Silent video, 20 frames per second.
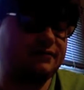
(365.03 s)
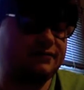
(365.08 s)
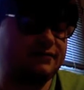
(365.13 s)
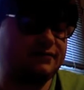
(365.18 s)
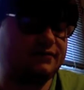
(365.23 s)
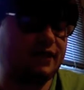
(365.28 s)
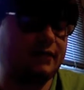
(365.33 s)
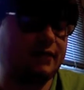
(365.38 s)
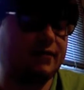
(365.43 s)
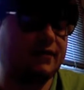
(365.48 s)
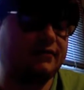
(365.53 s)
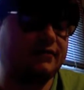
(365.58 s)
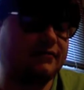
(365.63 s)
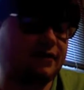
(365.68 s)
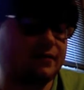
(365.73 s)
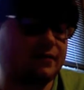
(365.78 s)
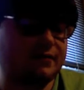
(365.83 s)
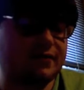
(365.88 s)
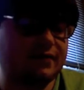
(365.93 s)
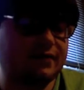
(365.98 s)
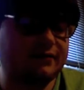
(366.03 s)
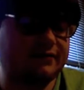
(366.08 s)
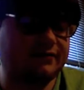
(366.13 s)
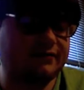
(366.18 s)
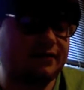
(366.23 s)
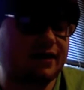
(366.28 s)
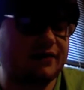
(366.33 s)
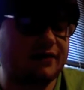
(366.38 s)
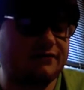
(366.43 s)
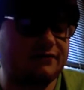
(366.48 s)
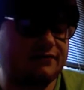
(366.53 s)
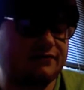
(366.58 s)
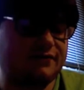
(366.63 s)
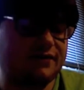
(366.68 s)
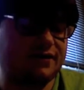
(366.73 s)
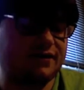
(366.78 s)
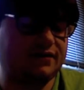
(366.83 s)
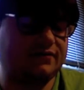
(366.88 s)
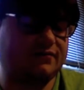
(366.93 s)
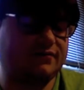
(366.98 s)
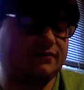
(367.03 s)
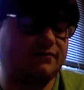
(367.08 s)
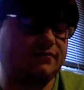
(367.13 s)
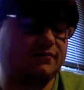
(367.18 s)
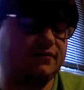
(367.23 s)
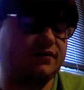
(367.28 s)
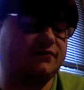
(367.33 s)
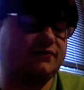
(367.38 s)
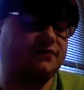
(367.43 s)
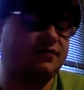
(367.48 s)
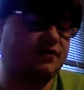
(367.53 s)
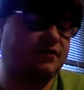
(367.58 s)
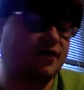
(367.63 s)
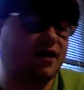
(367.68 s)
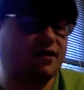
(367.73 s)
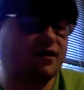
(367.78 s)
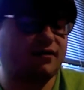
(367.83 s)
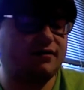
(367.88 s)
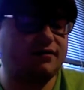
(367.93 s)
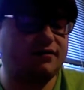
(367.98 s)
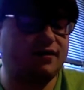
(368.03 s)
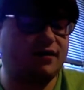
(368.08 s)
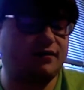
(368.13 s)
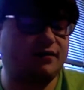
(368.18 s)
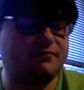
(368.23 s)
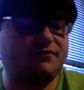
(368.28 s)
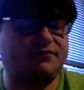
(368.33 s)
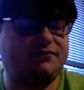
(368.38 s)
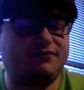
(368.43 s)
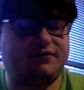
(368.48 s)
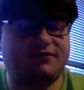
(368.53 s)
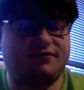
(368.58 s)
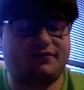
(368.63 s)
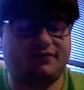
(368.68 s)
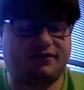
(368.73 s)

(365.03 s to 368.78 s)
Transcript: Gemma, Jeremy, and Stephanie deliver the killer noms for